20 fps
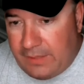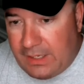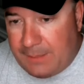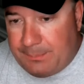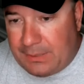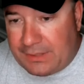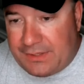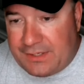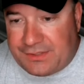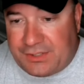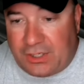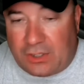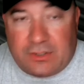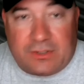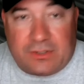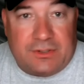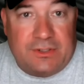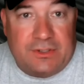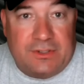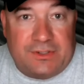But the
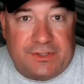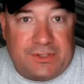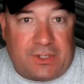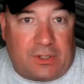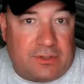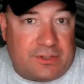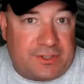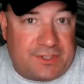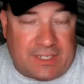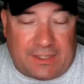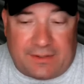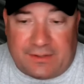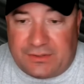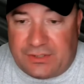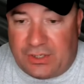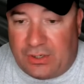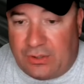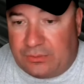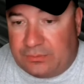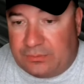starter set the
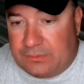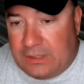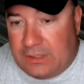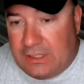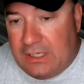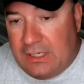tone.